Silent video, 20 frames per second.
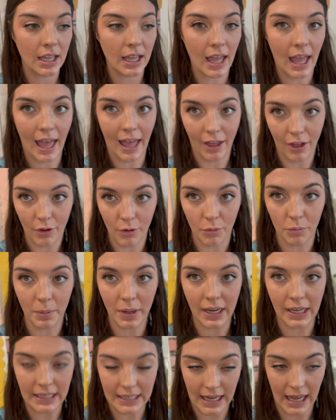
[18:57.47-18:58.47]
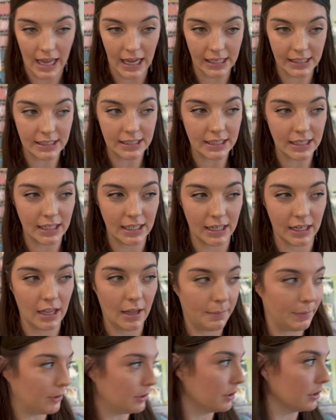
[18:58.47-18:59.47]
at home and cut in a
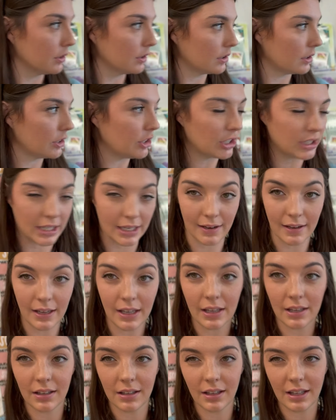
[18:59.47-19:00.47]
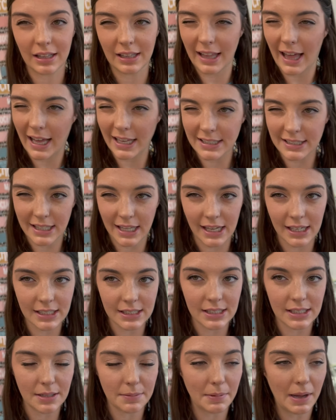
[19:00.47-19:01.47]
couple just like glass
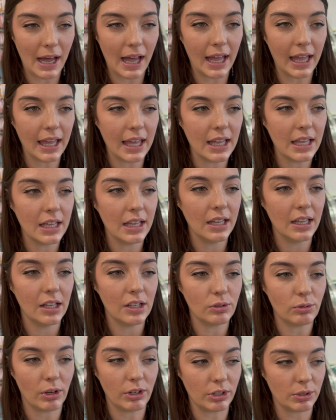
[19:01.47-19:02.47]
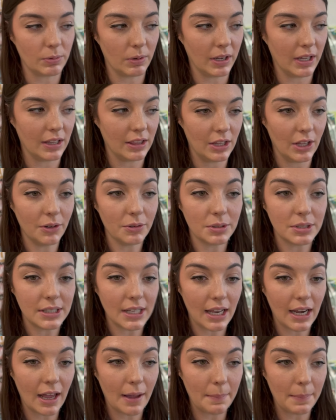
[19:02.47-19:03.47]
things to buy, so I just want to get those
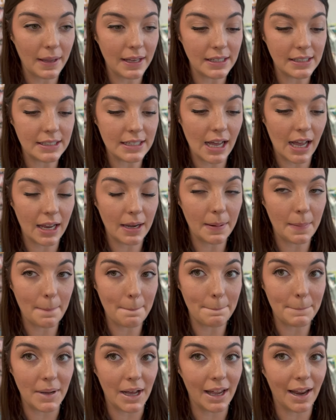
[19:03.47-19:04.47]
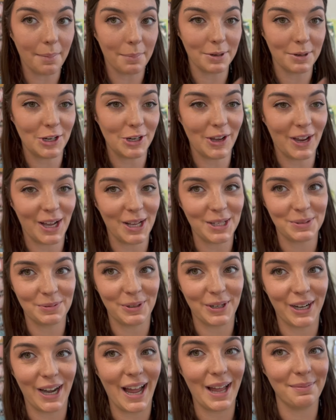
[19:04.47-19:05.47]
set up and done. But I'm going guys
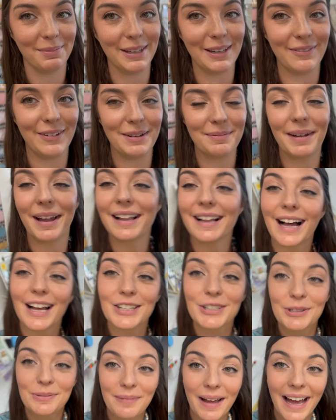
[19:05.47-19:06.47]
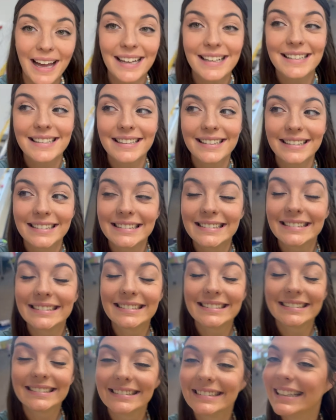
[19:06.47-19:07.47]
where I'm leaving my classroom at
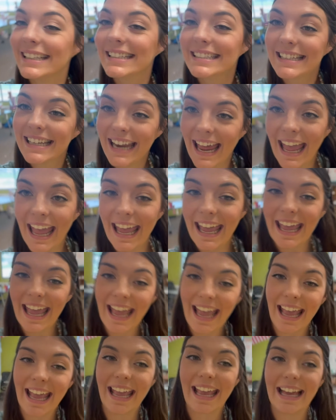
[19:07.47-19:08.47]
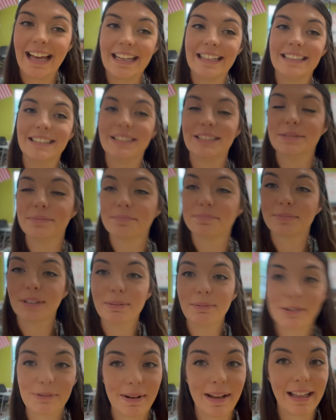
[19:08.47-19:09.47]
today, and pretty
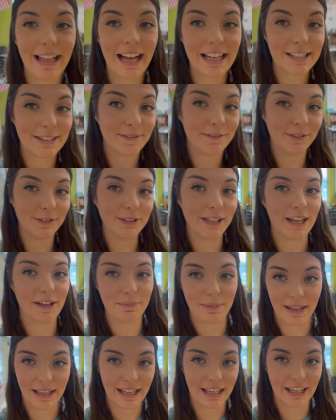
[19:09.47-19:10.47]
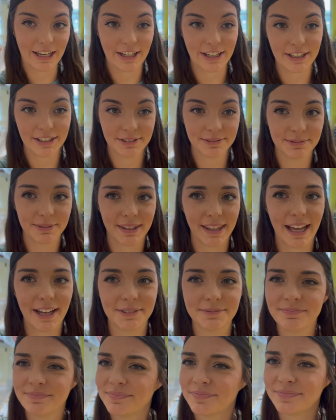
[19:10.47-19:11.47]
much my last full day being here without
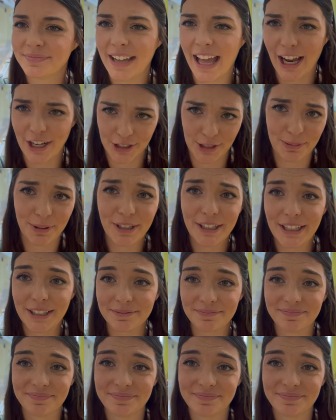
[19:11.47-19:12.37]
actually working.